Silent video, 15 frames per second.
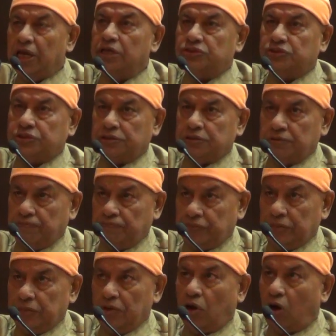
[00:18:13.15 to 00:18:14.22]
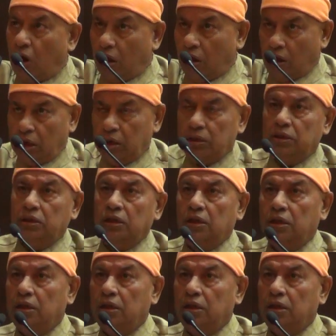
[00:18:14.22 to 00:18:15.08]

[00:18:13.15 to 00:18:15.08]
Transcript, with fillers: this hall,